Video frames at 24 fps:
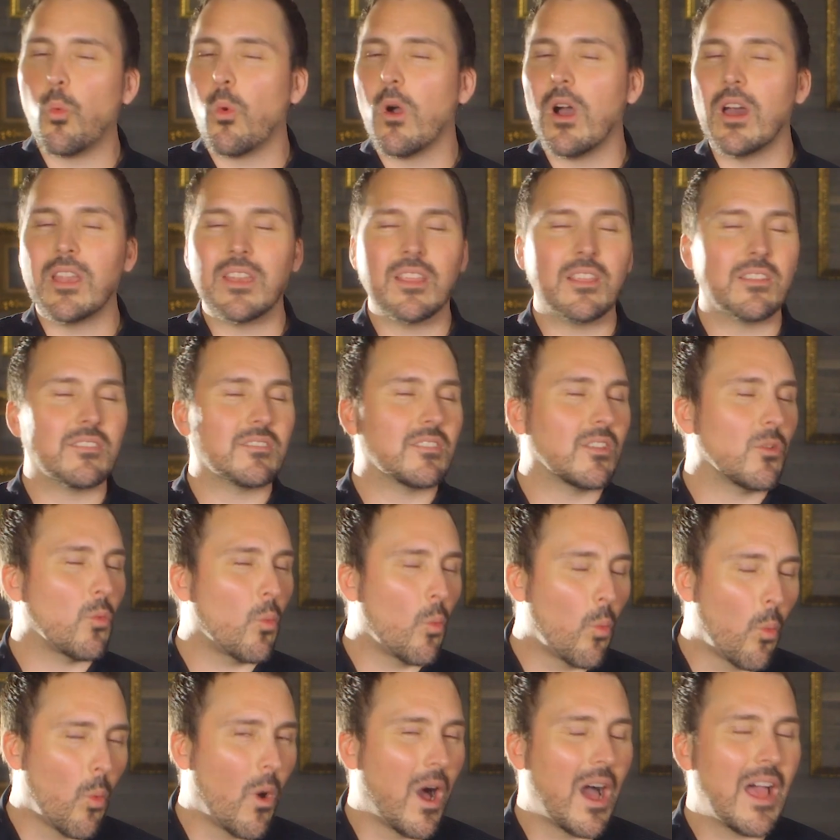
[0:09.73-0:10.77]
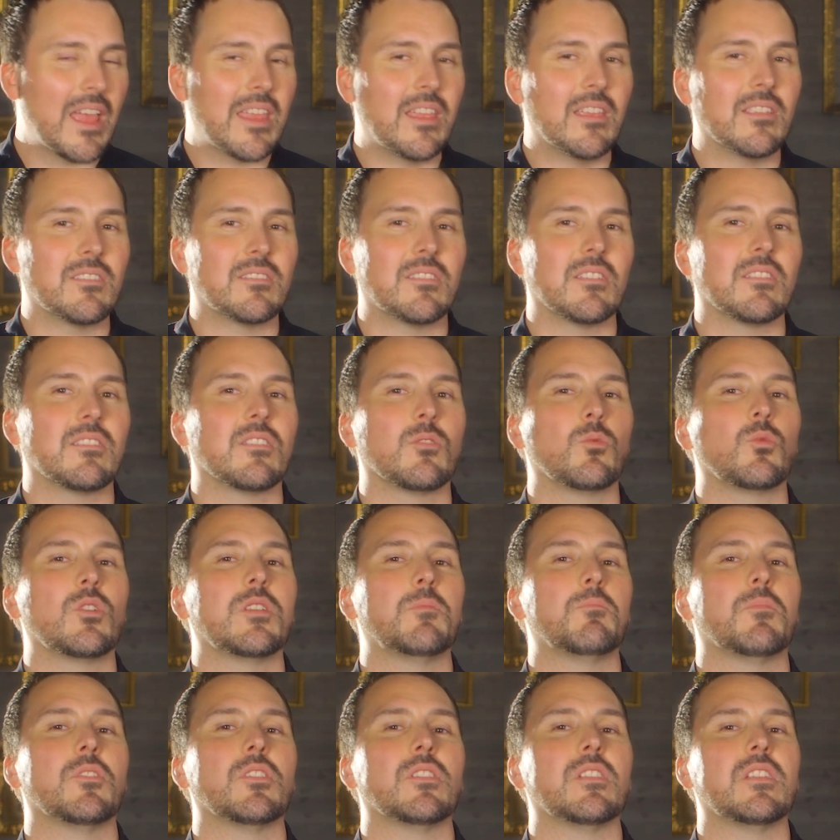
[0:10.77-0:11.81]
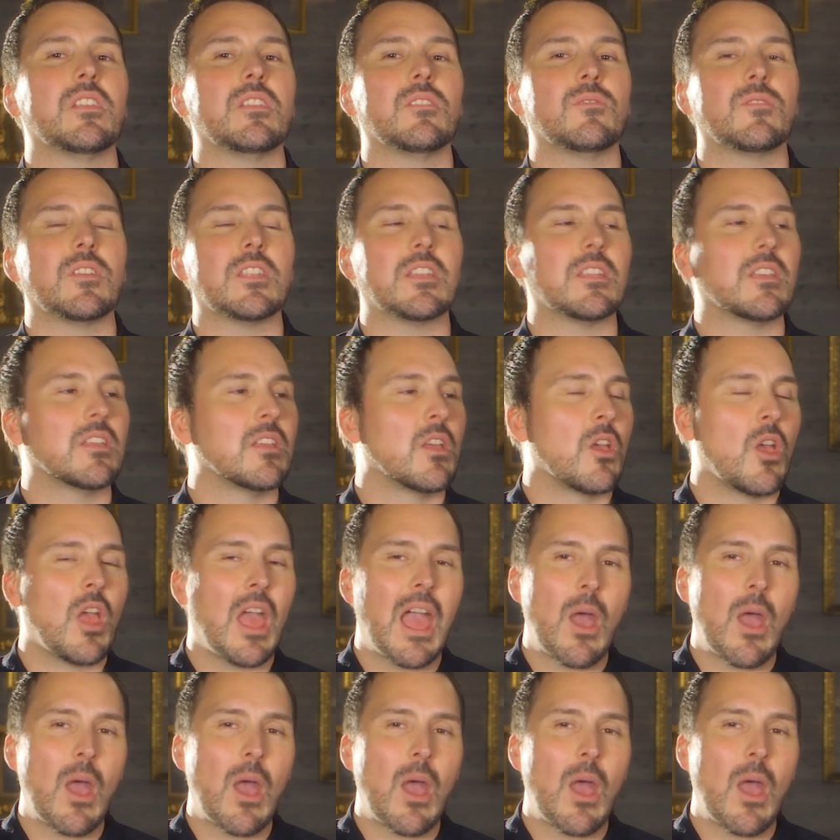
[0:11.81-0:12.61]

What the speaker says: What is it? Why is it that we believe in it?